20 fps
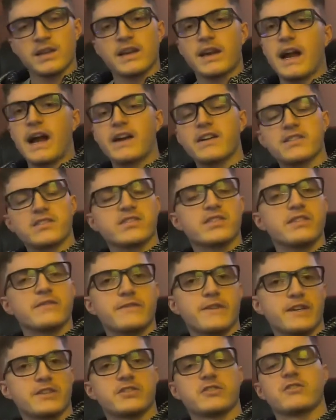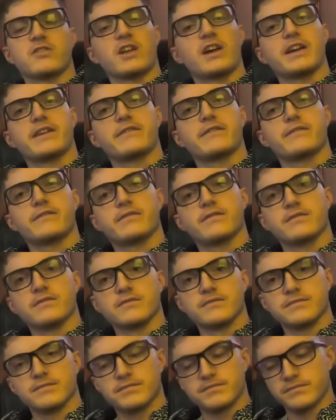How does it affect your life?
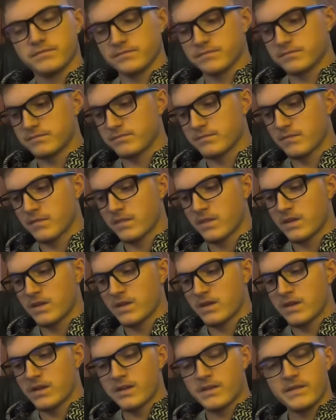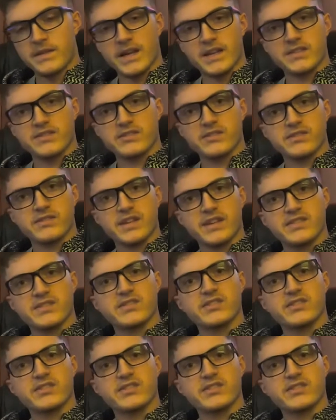That's